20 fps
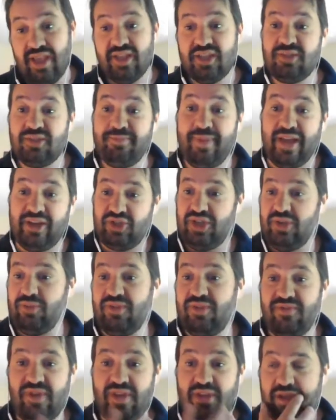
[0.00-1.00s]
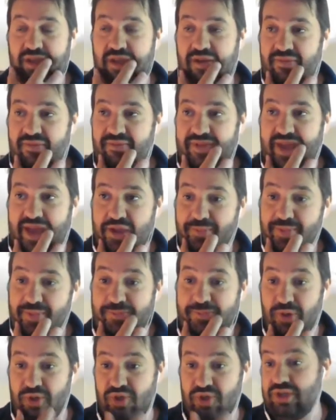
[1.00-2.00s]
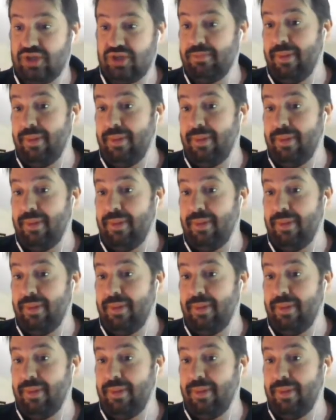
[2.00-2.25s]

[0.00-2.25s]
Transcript: especially with the value-based purchasing